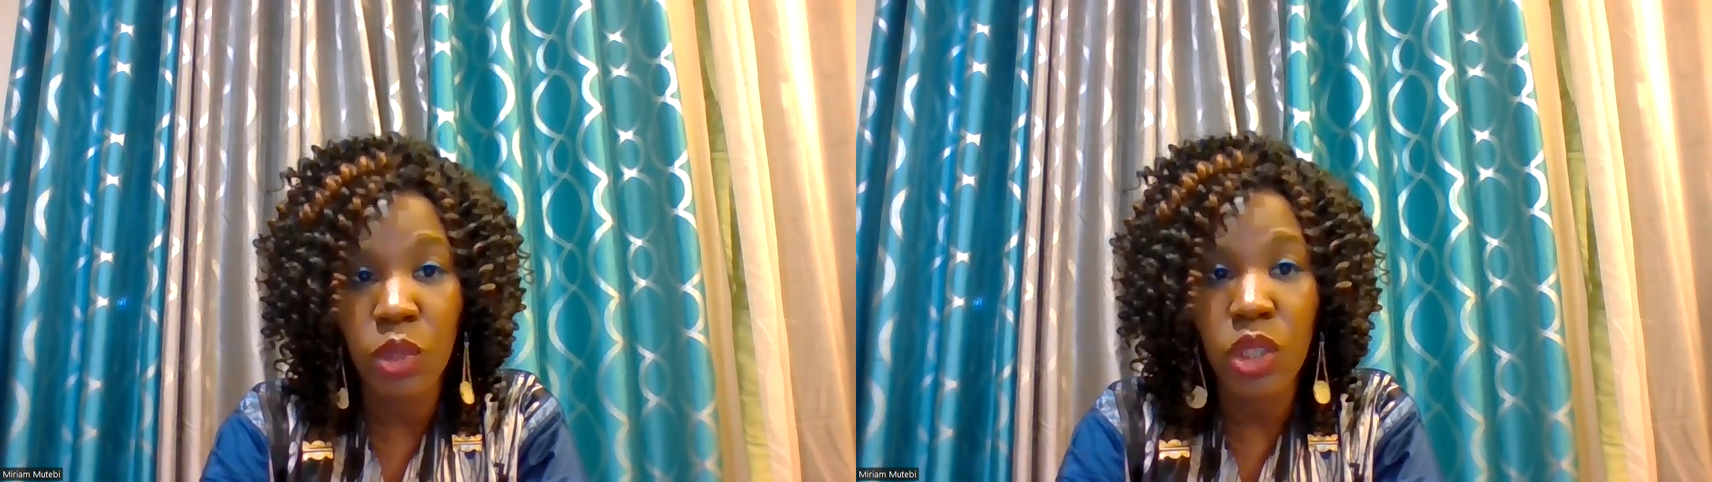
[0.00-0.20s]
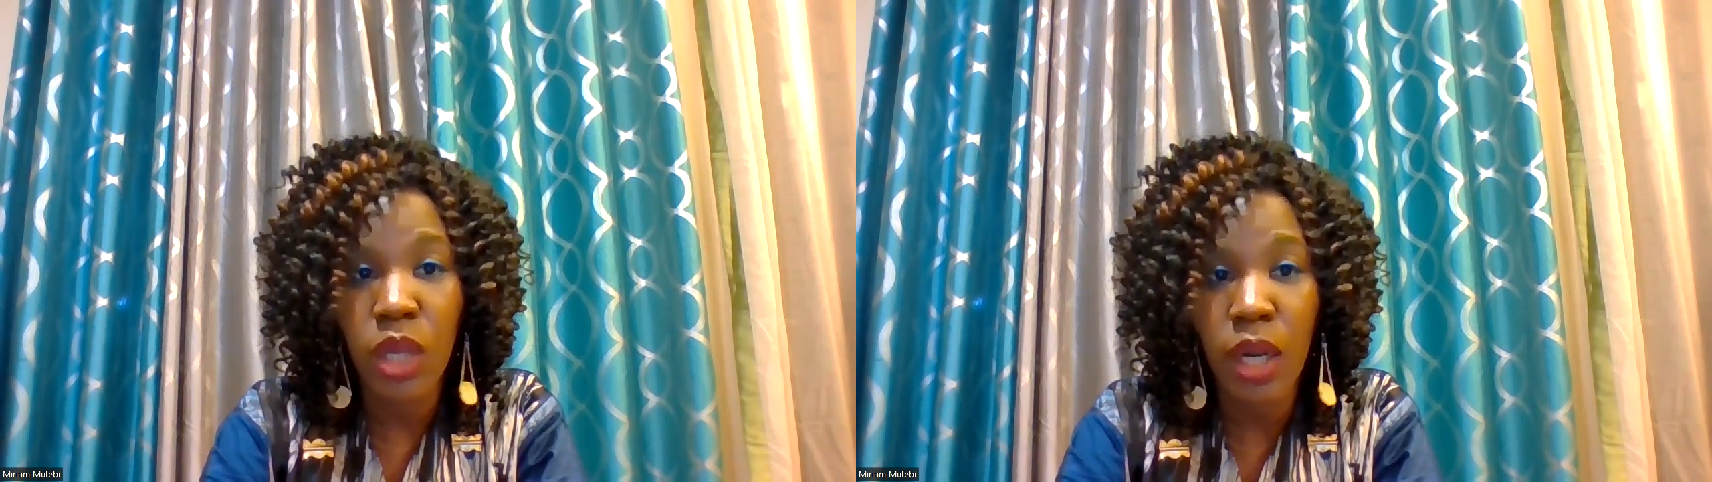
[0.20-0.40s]

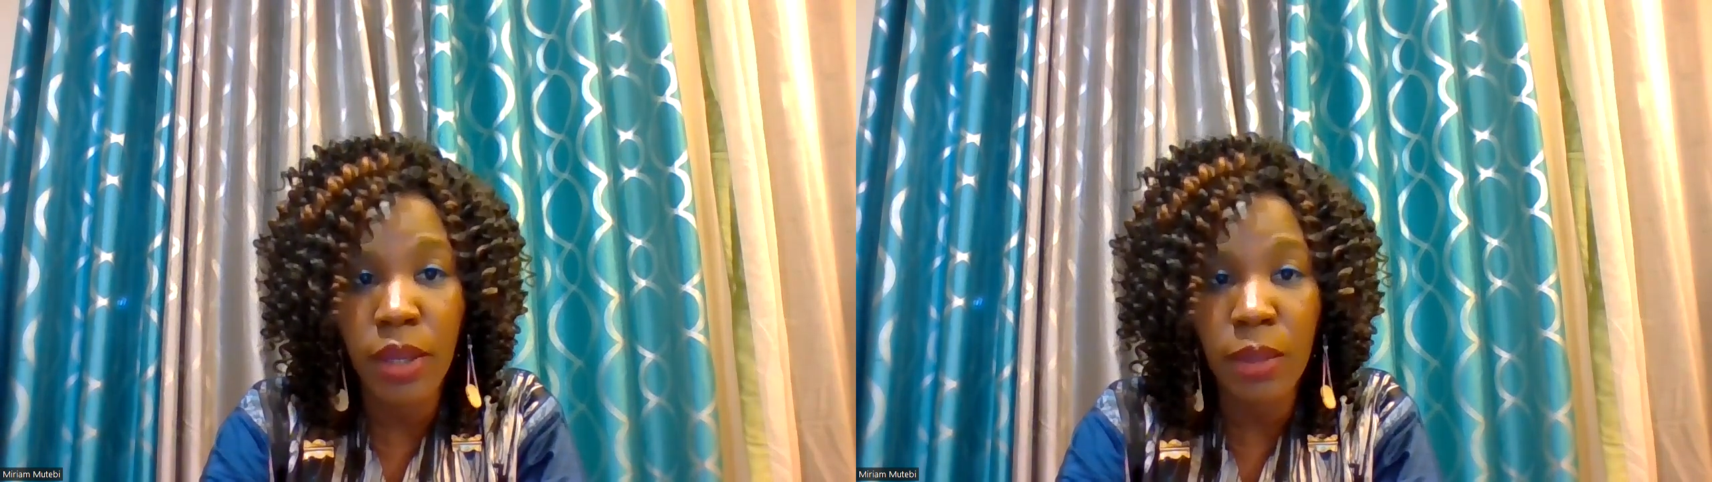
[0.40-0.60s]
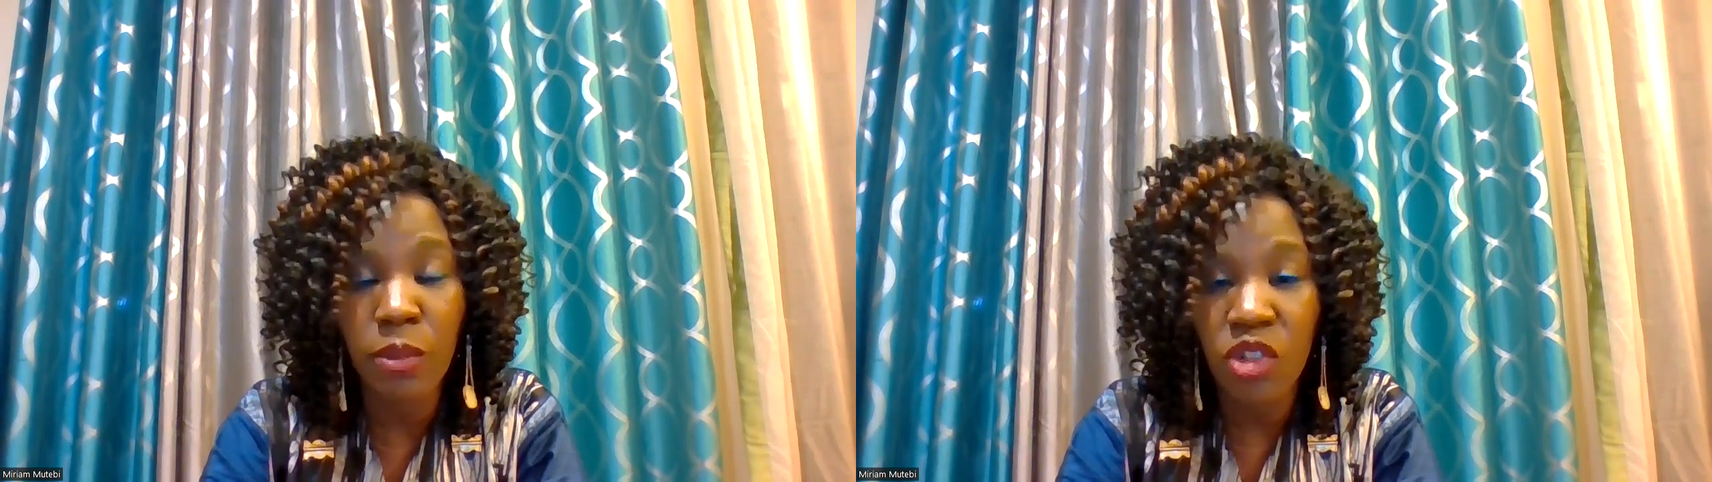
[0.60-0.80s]
which
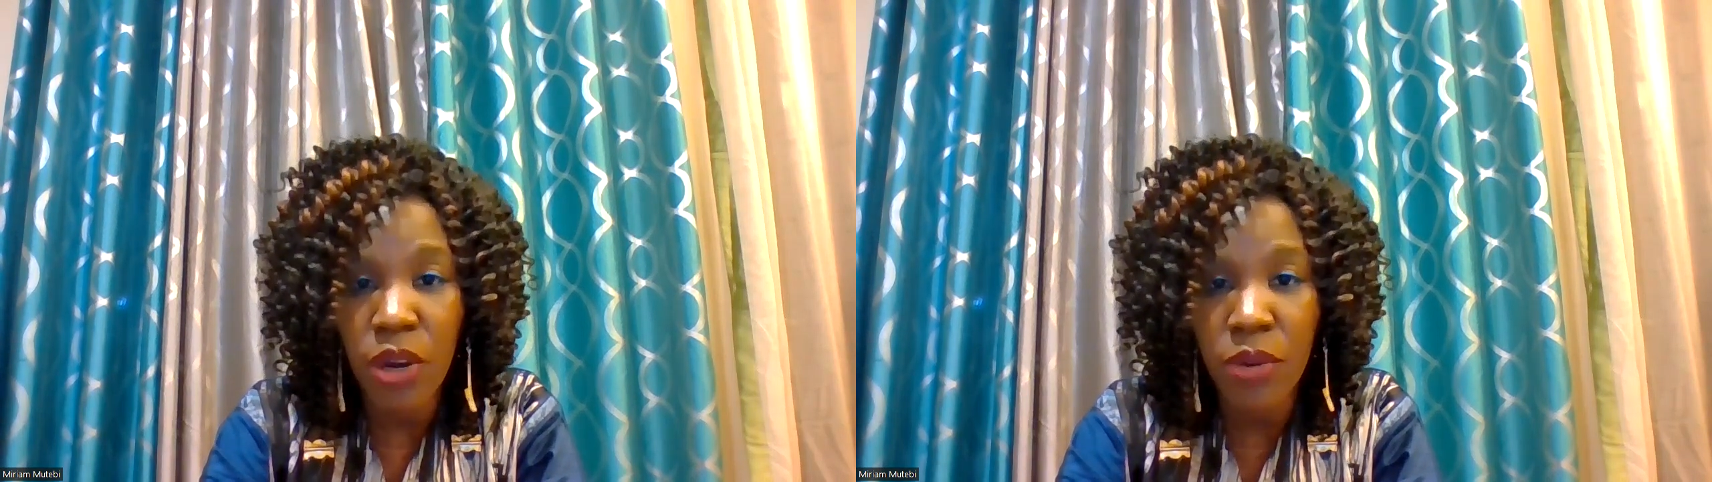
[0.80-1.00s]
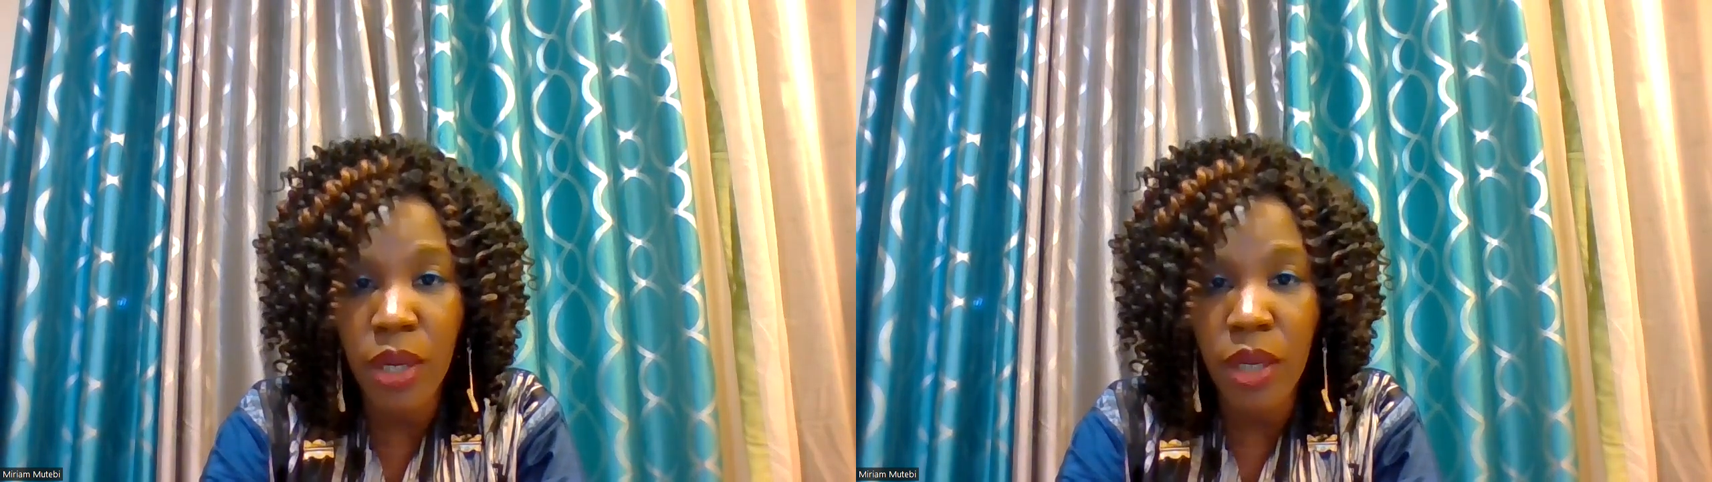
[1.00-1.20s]
I am
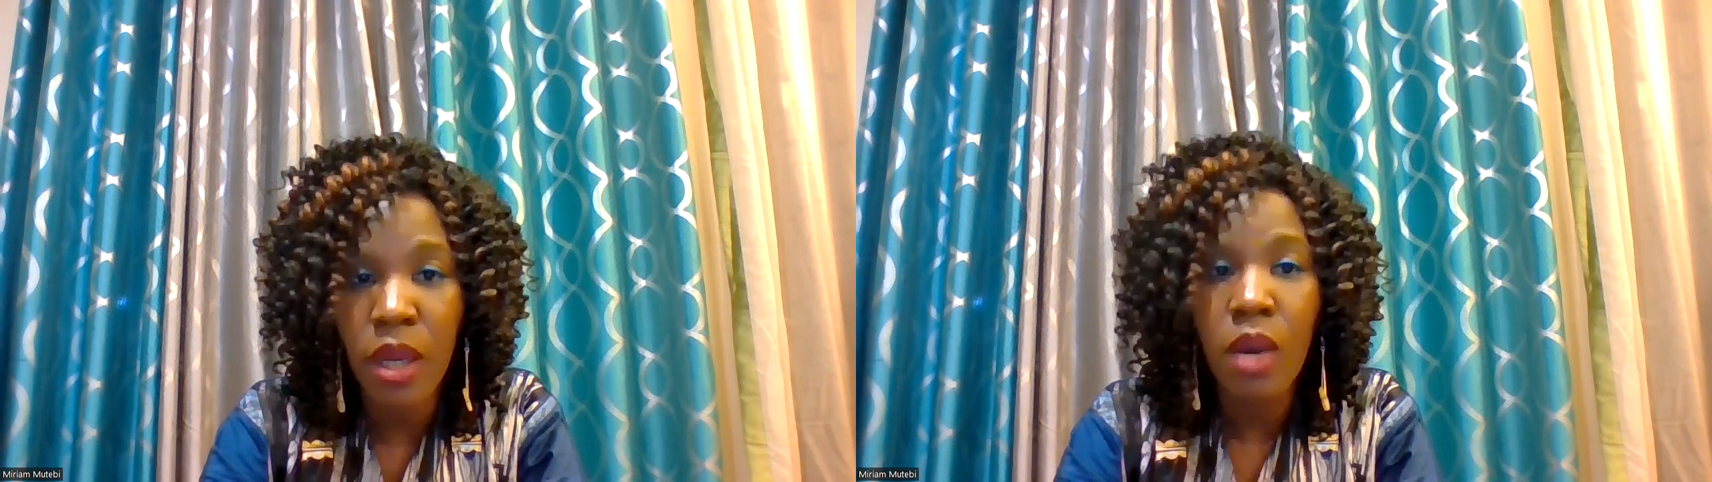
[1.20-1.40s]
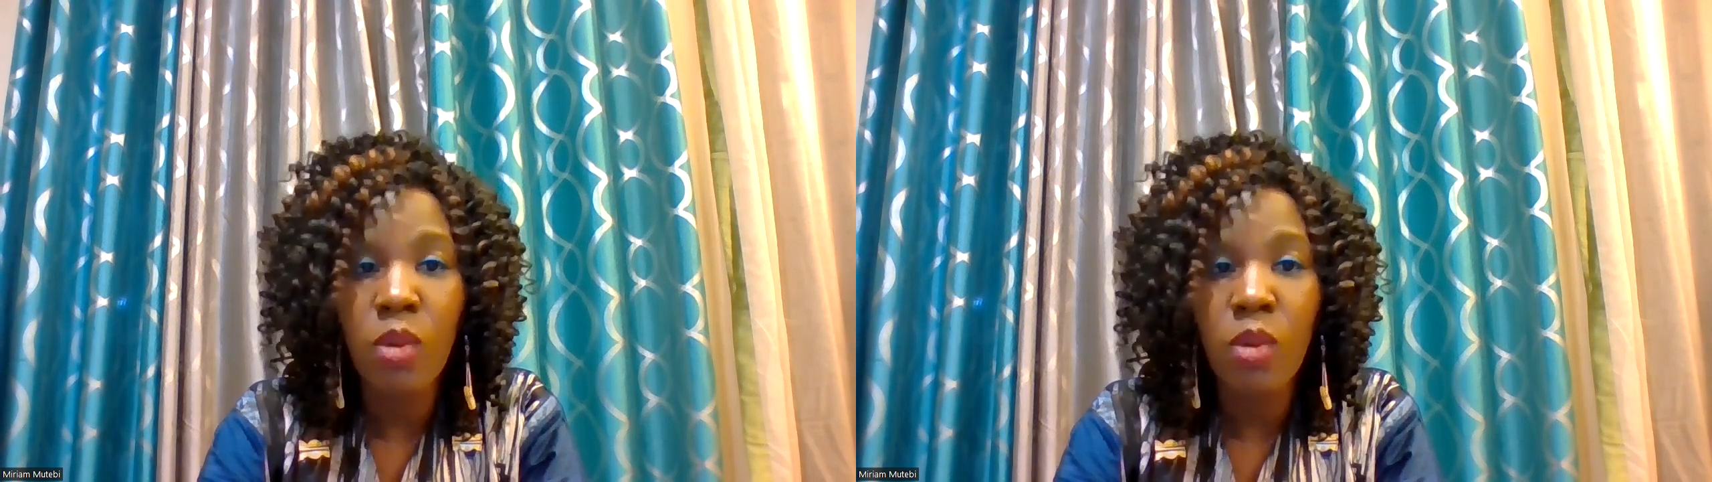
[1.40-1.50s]
chairing,